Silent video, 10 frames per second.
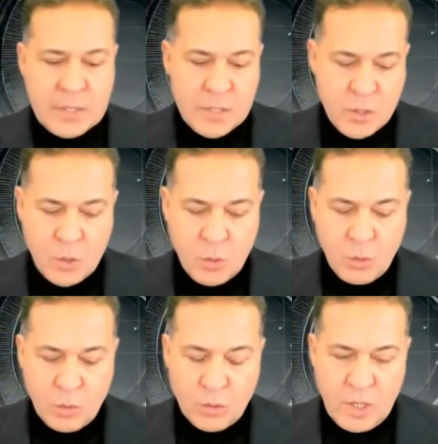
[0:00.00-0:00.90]

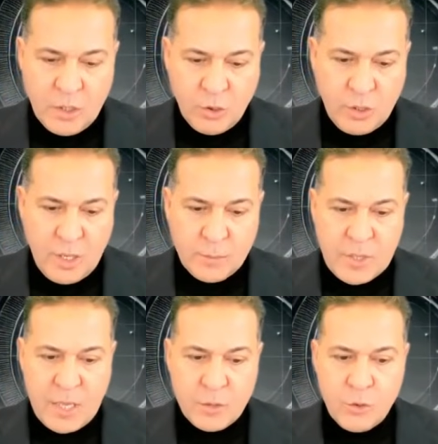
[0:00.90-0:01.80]
So the issue comes
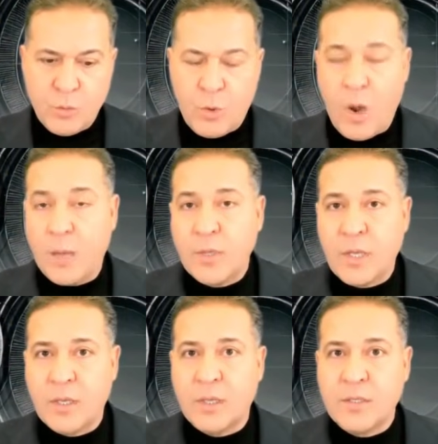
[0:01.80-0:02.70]
down to
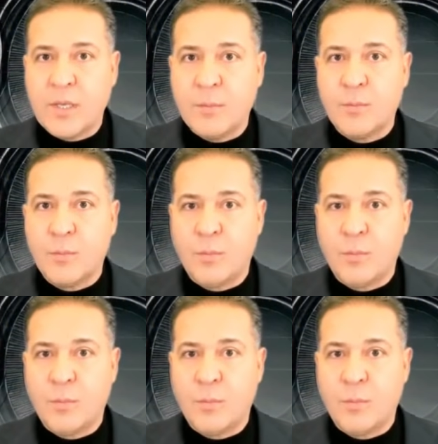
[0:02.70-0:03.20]
probably some